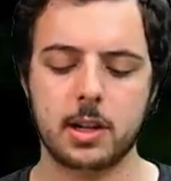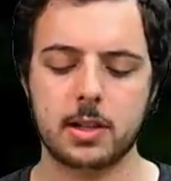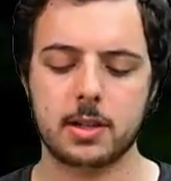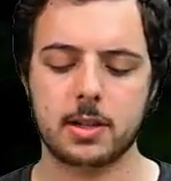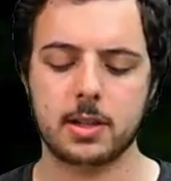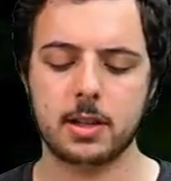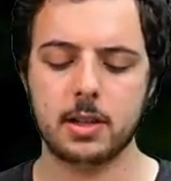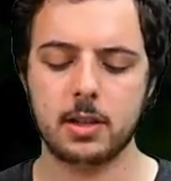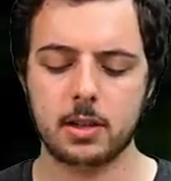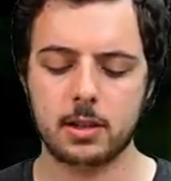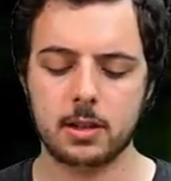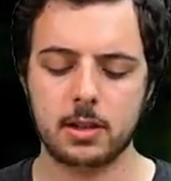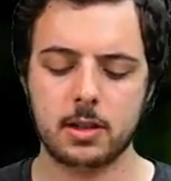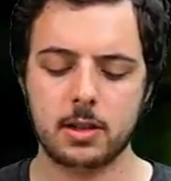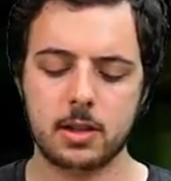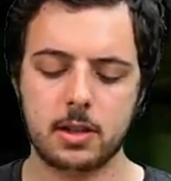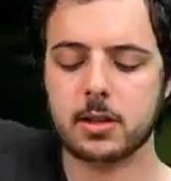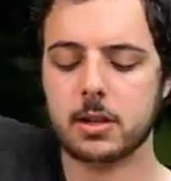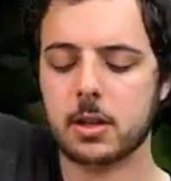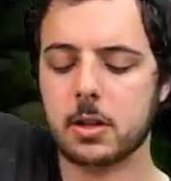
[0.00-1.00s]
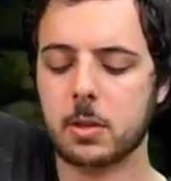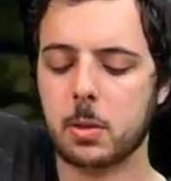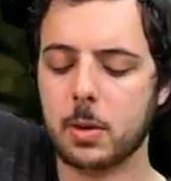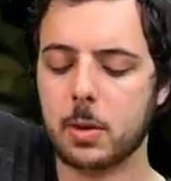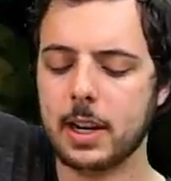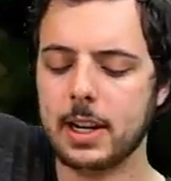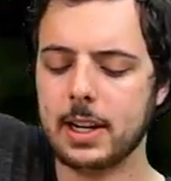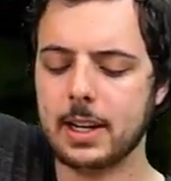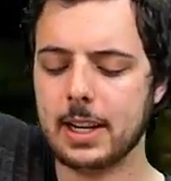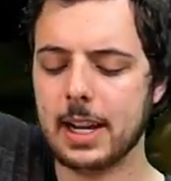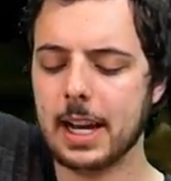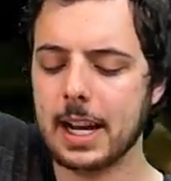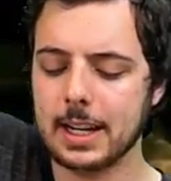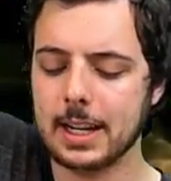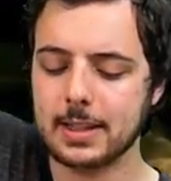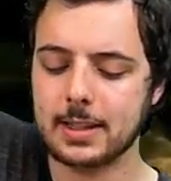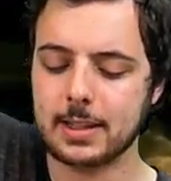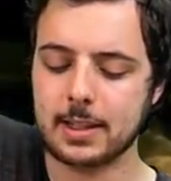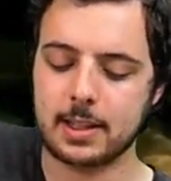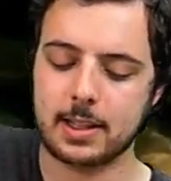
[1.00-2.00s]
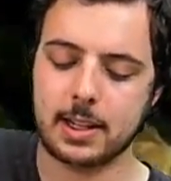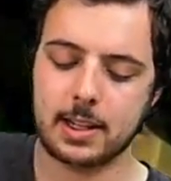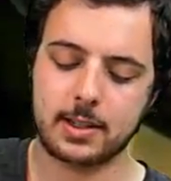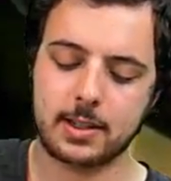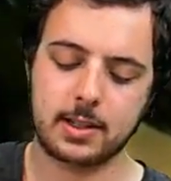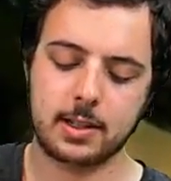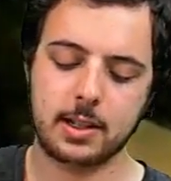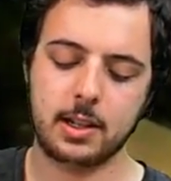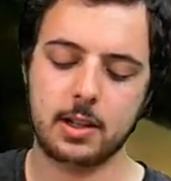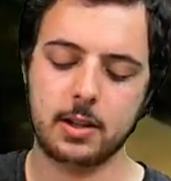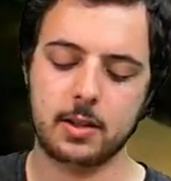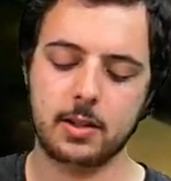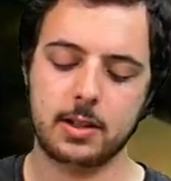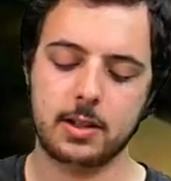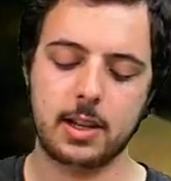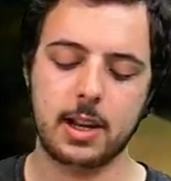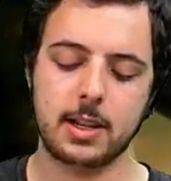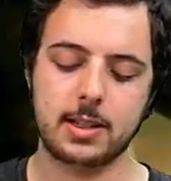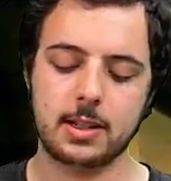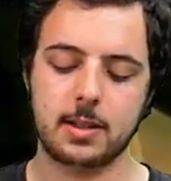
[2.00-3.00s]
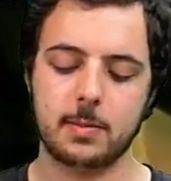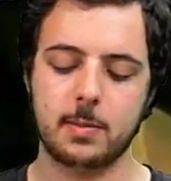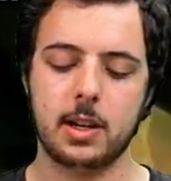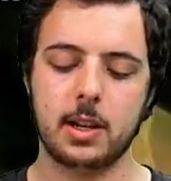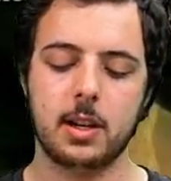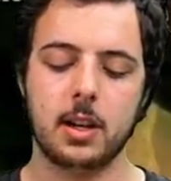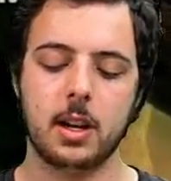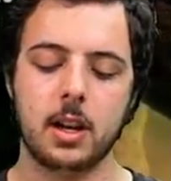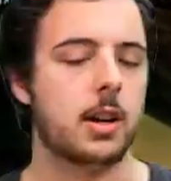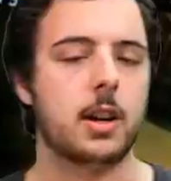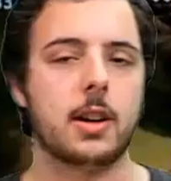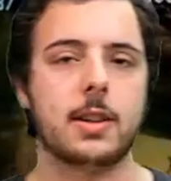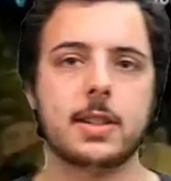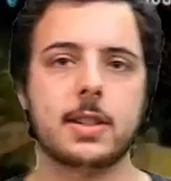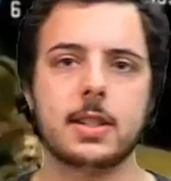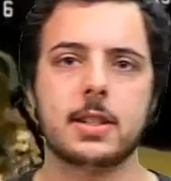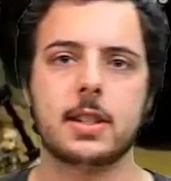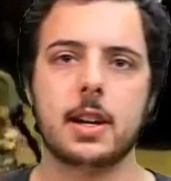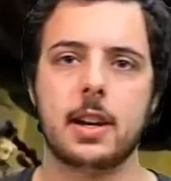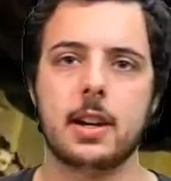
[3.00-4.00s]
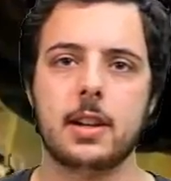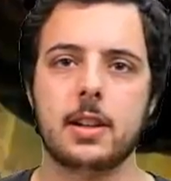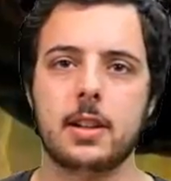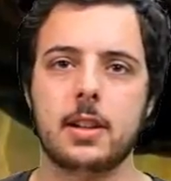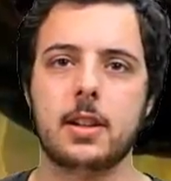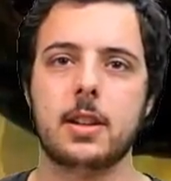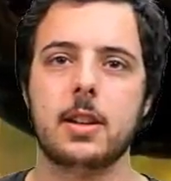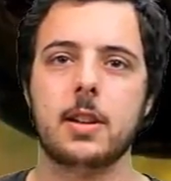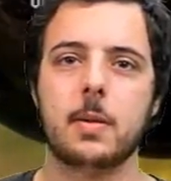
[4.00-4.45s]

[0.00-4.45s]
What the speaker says: but it still looks quite nice, and that's, a testament to the art style,